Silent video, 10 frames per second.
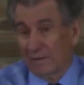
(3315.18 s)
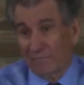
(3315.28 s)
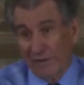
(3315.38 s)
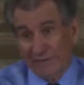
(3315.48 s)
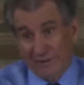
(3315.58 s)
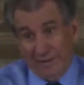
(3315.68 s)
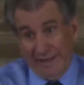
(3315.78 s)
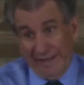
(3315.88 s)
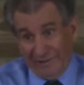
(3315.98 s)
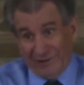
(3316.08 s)
Friends,
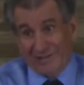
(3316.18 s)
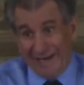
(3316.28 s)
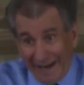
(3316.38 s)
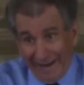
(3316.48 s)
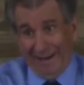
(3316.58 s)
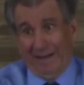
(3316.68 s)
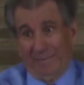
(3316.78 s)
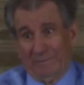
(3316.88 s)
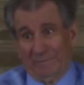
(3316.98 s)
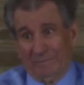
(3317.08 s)
it's time,
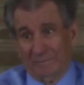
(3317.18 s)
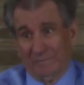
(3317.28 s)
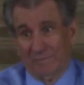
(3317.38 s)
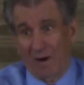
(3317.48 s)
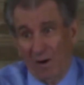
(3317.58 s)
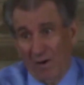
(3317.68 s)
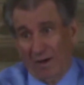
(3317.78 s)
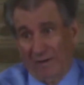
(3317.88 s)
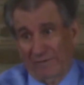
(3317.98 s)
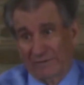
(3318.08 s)
all
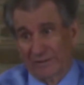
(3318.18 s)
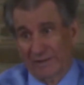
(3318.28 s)
of us,